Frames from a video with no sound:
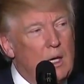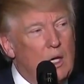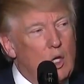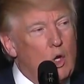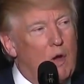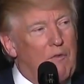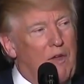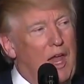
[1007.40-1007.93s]

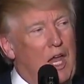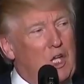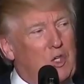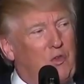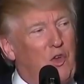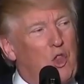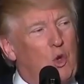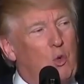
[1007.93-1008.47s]
You have
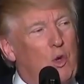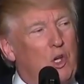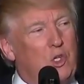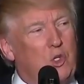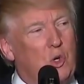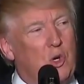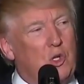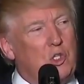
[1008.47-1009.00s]
asked for the
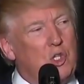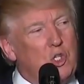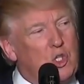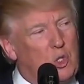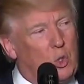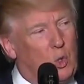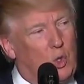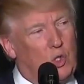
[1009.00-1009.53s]
resources,
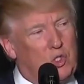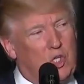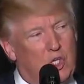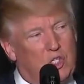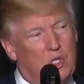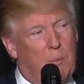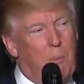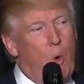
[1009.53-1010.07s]
tools, and
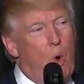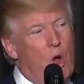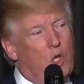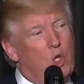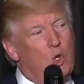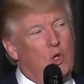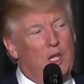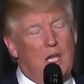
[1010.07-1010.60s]
support
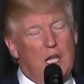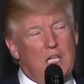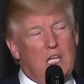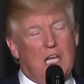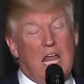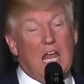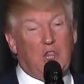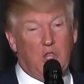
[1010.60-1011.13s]
you need to
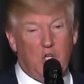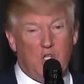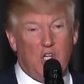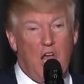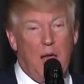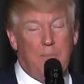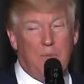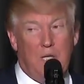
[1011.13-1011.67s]
get the
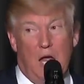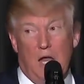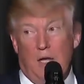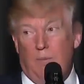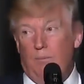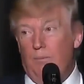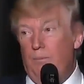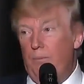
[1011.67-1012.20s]
job done.
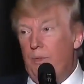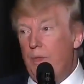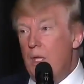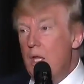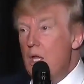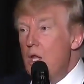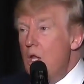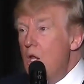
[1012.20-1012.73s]

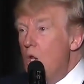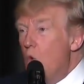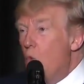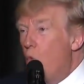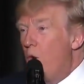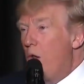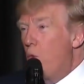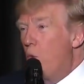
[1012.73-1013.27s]

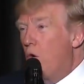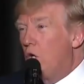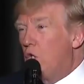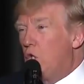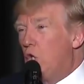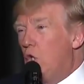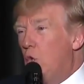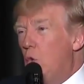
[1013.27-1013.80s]
We will
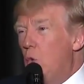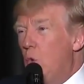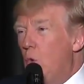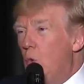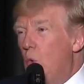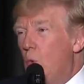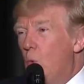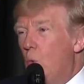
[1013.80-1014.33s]
do
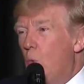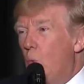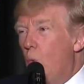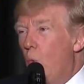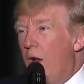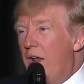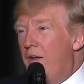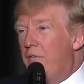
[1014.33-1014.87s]

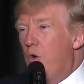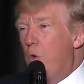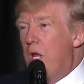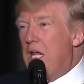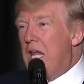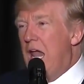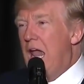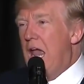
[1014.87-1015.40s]
whatever we
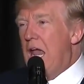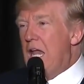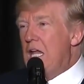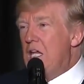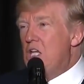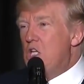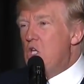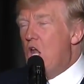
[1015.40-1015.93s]

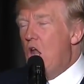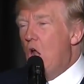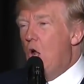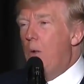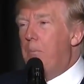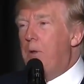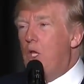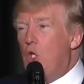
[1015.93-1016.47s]
can to
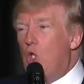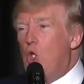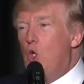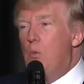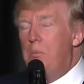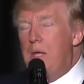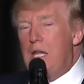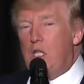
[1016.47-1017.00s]
help you
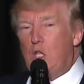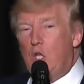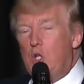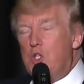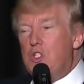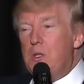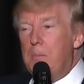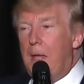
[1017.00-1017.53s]
meet
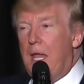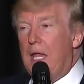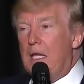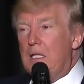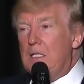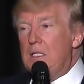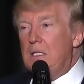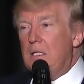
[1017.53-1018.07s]
those
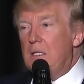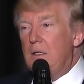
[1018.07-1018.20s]
demands.